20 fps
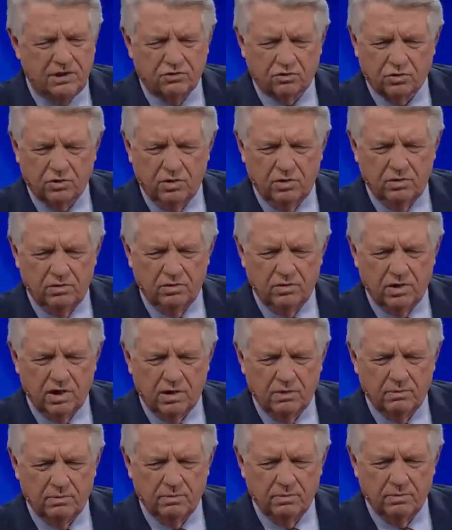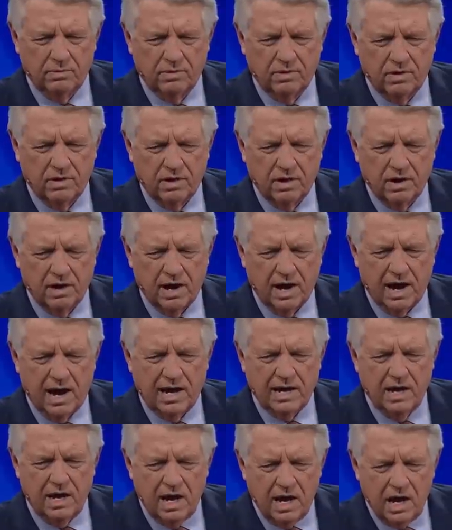true.
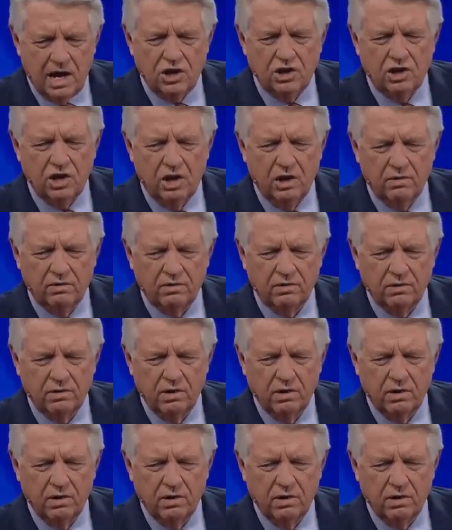I need you.